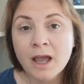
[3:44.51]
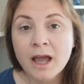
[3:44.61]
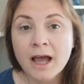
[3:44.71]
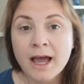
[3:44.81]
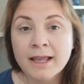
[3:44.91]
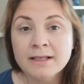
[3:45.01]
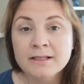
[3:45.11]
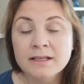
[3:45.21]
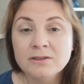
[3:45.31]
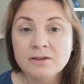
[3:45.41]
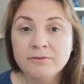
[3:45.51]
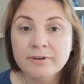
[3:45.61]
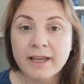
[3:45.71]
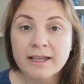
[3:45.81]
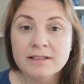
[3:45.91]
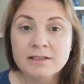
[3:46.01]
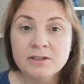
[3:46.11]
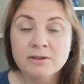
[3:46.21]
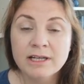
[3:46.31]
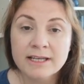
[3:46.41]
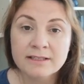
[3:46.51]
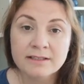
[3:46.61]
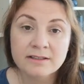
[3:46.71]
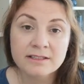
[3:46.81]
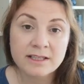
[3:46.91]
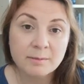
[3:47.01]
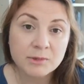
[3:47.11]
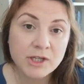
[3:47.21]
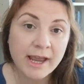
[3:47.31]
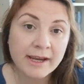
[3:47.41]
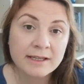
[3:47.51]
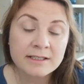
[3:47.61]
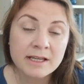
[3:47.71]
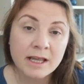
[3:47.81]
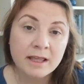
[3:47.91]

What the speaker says: and don't forget to list the subject,